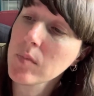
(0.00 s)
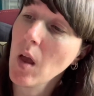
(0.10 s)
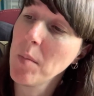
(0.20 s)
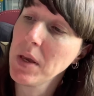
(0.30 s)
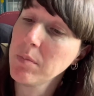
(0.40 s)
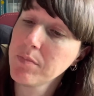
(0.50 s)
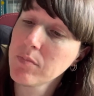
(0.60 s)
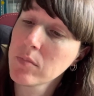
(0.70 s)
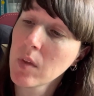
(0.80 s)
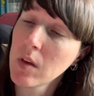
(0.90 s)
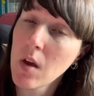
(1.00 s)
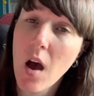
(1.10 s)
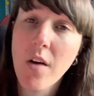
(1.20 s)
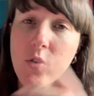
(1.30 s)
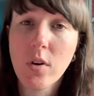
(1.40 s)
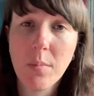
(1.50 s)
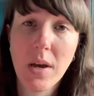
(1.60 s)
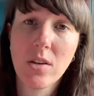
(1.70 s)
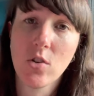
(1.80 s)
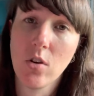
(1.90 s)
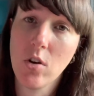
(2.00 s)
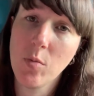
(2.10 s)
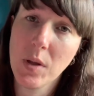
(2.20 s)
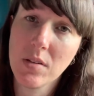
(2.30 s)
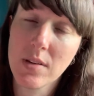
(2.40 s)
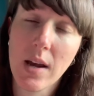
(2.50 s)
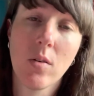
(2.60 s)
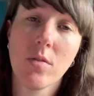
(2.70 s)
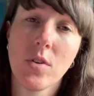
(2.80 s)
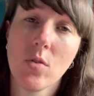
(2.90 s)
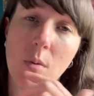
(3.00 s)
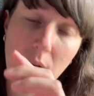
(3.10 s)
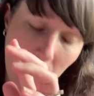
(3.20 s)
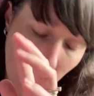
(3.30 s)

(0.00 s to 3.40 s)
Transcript: I mean, I've already made two loopings now and I've still got my